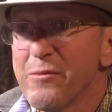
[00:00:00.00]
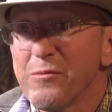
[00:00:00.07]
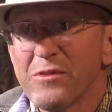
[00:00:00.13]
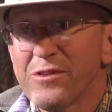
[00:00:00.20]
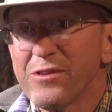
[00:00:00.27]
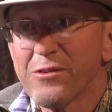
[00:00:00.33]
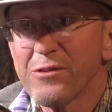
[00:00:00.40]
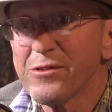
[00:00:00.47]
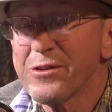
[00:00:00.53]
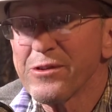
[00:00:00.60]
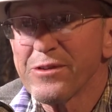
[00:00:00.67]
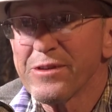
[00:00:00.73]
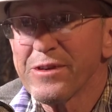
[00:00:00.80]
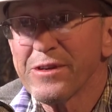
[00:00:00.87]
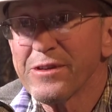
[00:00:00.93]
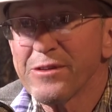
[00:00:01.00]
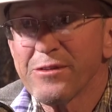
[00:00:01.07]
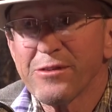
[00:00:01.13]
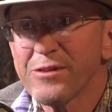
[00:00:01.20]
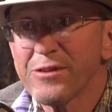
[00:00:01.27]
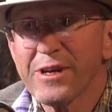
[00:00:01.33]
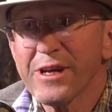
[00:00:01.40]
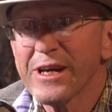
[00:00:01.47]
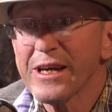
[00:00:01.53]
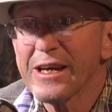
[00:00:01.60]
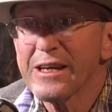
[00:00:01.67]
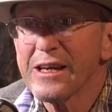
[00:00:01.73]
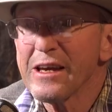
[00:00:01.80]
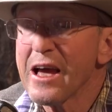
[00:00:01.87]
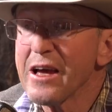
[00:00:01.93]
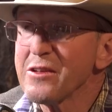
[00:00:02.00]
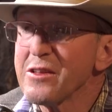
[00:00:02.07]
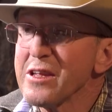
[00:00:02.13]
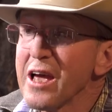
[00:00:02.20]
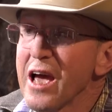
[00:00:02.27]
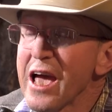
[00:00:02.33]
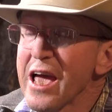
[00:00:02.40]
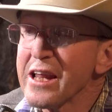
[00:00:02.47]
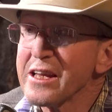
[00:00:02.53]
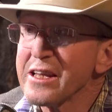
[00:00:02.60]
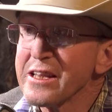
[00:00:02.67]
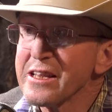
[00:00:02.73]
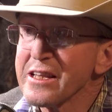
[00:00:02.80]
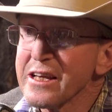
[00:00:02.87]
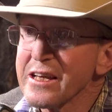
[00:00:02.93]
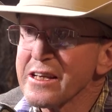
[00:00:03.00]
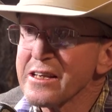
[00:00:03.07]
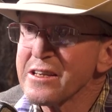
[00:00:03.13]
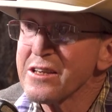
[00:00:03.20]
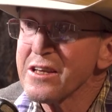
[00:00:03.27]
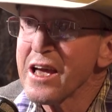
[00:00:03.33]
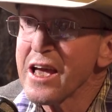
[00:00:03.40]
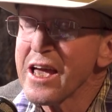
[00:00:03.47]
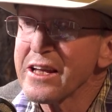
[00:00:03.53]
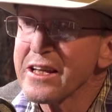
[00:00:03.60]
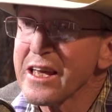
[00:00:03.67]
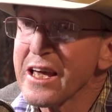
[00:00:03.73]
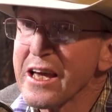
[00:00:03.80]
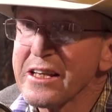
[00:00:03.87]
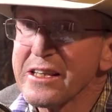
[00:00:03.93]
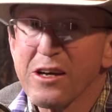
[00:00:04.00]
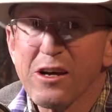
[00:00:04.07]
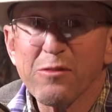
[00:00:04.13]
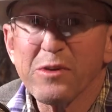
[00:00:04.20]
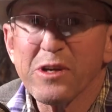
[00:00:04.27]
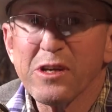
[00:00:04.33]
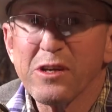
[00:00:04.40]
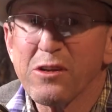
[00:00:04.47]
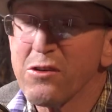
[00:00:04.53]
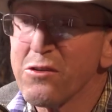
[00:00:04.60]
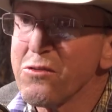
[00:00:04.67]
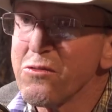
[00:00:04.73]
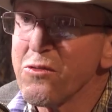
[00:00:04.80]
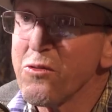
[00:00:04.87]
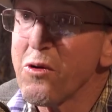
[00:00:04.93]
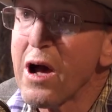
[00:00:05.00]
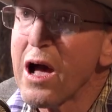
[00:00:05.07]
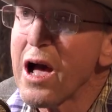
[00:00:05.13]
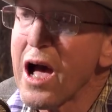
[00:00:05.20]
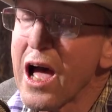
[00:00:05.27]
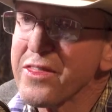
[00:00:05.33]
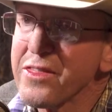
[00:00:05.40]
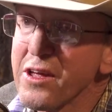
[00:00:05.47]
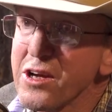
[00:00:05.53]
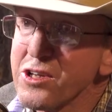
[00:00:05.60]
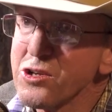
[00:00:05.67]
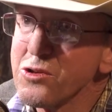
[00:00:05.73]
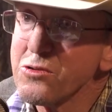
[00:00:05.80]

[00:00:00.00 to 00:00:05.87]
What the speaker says: I'm a northern guy. I had a guy tell me, I thought